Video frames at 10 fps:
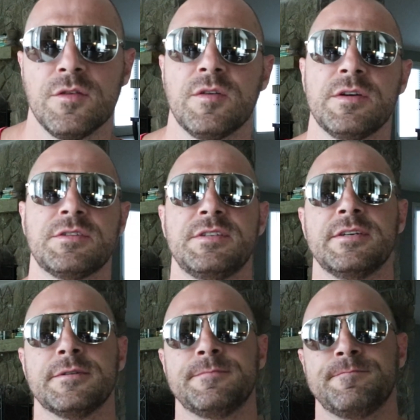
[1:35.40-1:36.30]
So here's the
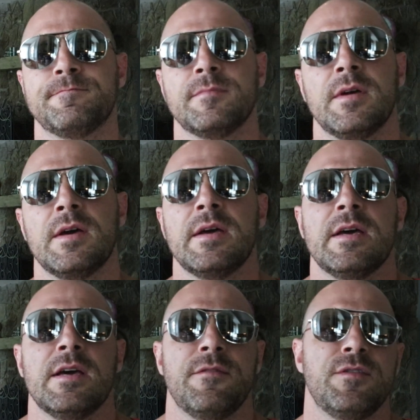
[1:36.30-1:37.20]
deal.
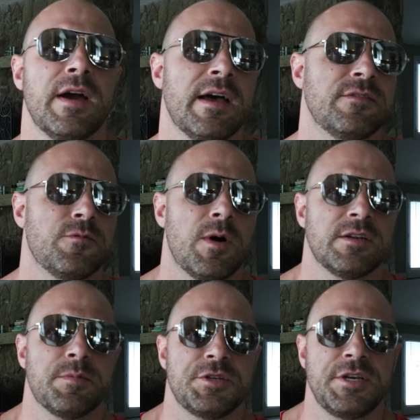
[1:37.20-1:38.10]
If you guys have
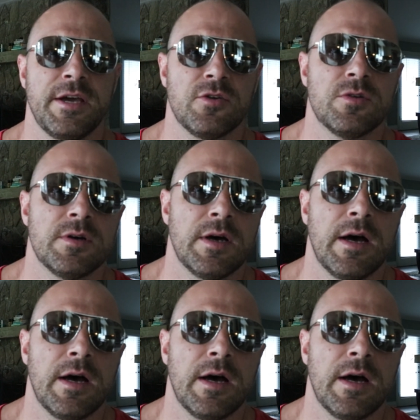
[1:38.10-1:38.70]
watched my channel,